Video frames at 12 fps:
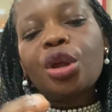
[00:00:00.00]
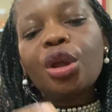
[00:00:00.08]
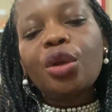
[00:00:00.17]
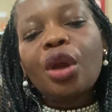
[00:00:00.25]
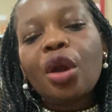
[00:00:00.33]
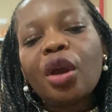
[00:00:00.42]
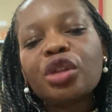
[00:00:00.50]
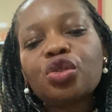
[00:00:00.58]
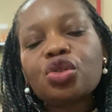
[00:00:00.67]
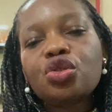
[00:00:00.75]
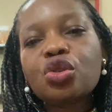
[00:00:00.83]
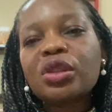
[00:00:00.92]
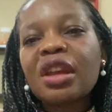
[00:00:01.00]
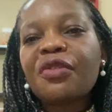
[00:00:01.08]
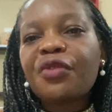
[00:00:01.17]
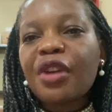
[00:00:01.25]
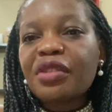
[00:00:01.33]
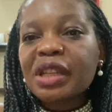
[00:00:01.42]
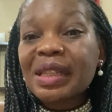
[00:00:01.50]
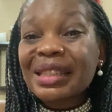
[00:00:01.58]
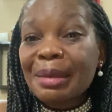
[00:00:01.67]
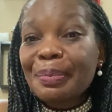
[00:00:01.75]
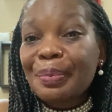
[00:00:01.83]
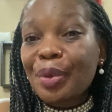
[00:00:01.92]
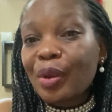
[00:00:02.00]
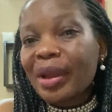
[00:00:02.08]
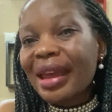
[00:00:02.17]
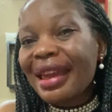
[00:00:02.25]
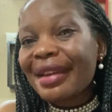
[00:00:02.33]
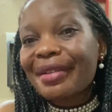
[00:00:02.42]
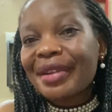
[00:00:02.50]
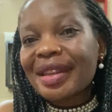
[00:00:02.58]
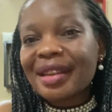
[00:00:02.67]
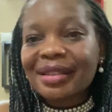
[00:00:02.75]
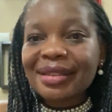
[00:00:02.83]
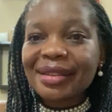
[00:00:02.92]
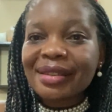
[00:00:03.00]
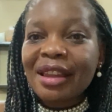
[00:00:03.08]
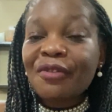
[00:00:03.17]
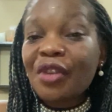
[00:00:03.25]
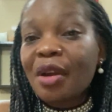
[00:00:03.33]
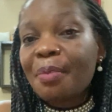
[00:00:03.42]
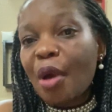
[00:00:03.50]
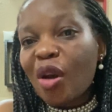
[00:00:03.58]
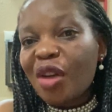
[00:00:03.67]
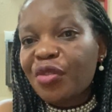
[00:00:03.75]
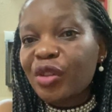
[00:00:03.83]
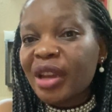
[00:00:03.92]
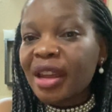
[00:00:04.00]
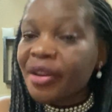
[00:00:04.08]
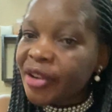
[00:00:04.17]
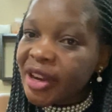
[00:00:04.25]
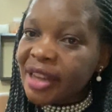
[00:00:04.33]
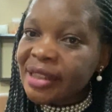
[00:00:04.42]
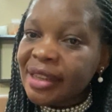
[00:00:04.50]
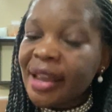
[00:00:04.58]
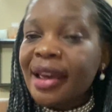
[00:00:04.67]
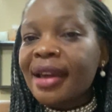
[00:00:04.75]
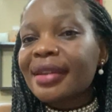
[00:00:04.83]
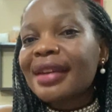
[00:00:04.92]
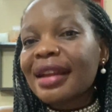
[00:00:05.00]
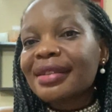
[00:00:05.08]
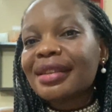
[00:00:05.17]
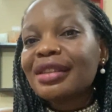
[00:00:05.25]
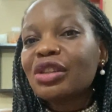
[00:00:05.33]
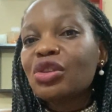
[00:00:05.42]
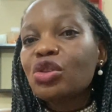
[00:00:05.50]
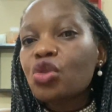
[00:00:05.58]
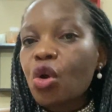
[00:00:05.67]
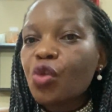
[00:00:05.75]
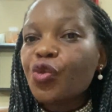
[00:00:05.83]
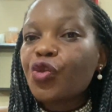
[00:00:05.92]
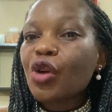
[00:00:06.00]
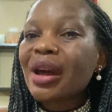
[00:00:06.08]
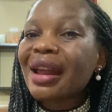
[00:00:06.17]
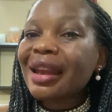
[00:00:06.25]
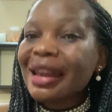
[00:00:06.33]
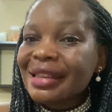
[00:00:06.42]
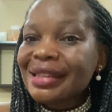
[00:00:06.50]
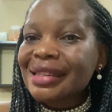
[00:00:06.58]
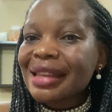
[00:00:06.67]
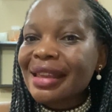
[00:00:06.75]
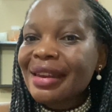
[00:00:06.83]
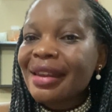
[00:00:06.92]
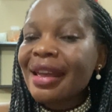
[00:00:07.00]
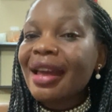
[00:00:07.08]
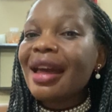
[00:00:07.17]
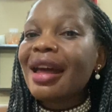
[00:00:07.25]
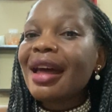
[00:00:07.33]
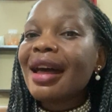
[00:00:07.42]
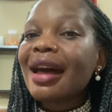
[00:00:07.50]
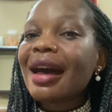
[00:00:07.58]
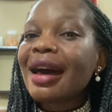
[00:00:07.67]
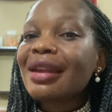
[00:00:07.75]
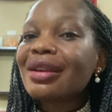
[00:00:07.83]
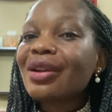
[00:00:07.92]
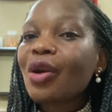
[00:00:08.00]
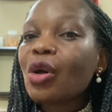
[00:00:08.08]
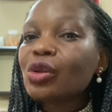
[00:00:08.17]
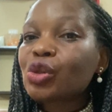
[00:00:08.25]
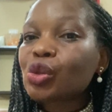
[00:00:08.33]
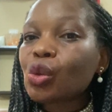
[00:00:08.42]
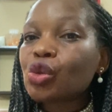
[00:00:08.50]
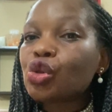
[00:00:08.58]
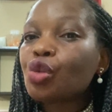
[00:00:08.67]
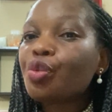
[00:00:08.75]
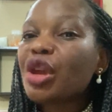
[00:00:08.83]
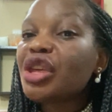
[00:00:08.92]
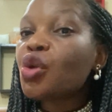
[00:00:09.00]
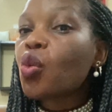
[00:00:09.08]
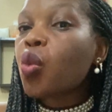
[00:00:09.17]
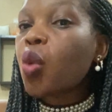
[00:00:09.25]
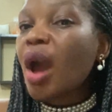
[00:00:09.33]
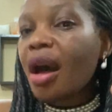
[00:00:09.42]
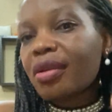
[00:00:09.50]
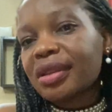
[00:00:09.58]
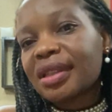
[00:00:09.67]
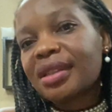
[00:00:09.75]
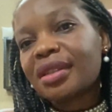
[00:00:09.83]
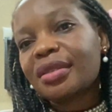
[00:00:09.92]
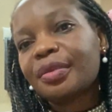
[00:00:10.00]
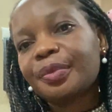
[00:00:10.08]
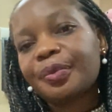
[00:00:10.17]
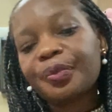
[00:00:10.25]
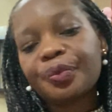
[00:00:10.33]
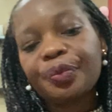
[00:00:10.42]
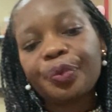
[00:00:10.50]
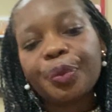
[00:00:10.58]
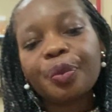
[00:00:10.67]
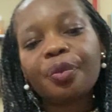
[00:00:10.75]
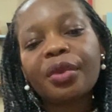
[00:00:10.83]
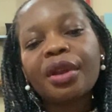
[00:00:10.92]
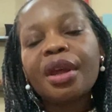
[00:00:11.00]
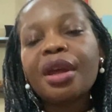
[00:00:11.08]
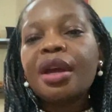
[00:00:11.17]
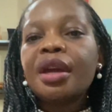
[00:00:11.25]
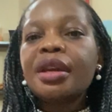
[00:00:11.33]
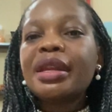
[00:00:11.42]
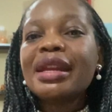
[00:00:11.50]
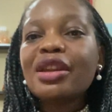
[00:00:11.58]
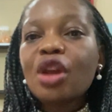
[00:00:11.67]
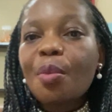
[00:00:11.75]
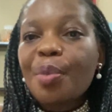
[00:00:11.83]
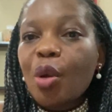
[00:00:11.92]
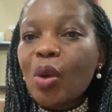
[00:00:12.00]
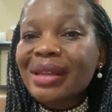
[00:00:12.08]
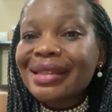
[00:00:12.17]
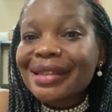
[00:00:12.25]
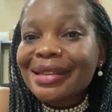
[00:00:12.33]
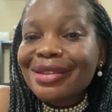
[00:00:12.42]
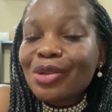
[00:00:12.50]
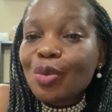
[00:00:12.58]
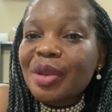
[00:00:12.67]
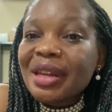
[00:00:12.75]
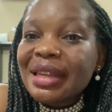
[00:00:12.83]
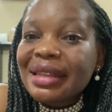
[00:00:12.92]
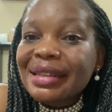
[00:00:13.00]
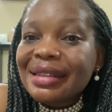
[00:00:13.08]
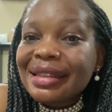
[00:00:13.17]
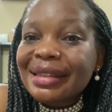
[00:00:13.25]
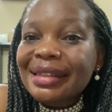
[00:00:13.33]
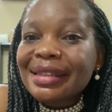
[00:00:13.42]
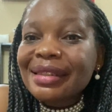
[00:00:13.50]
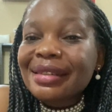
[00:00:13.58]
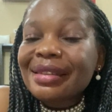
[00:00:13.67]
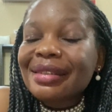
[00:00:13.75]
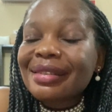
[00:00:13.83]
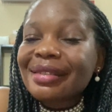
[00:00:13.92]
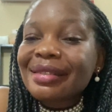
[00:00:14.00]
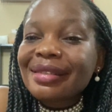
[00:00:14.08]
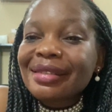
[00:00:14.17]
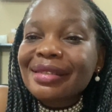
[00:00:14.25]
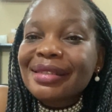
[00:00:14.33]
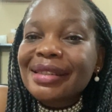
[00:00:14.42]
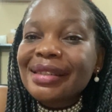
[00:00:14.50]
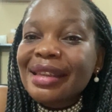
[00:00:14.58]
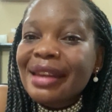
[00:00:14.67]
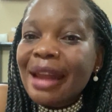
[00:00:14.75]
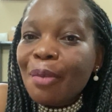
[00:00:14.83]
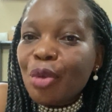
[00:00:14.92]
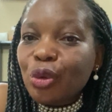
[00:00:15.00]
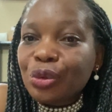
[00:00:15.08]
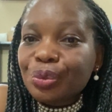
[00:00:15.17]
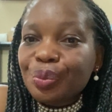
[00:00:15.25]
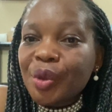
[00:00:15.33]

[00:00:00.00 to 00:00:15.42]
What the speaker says: You're going to use a very simple ingredient, a very powerful ingredient that is known for cleansing and also to bring you wealth. The number one thing you'll be needing is cinnamon.